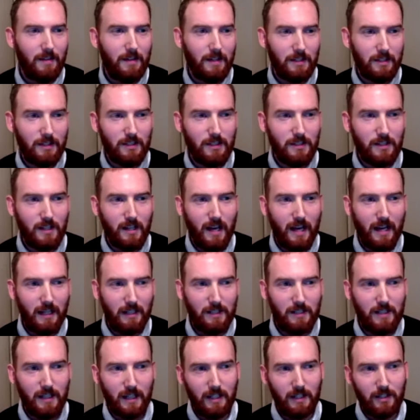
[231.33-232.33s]
This is the
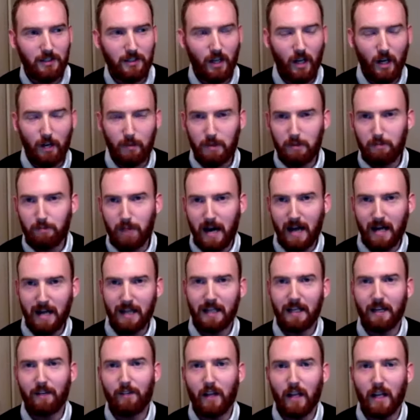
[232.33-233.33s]
next thing, is going to be
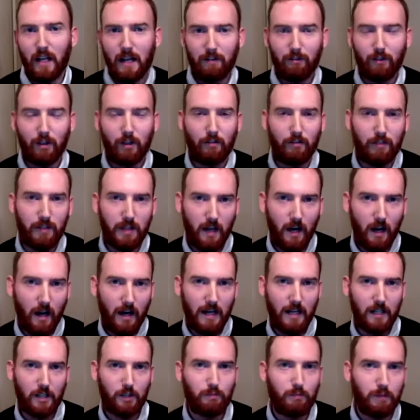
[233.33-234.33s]
banning at the level of the
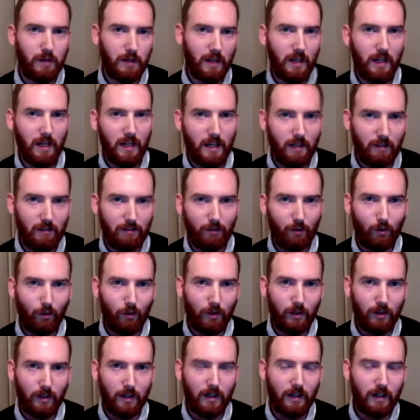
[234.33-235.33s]
ISP
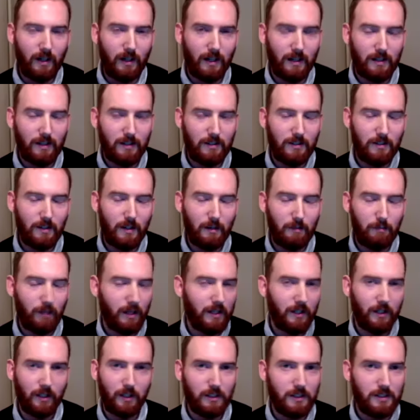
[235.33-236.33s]
for
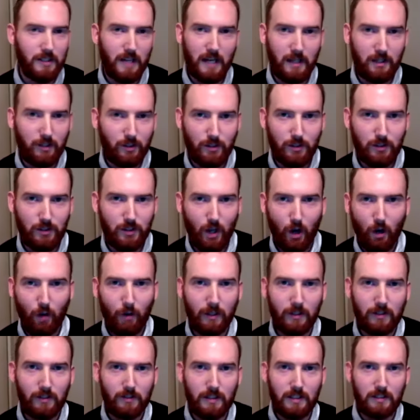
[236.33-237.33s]
political dissenters
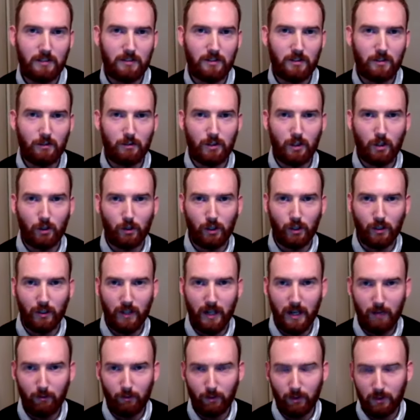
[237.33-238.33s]
going to these new social
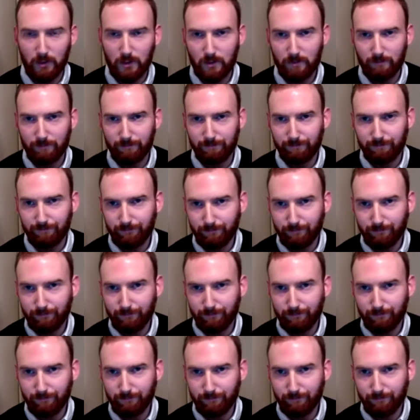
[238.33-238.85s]
networks.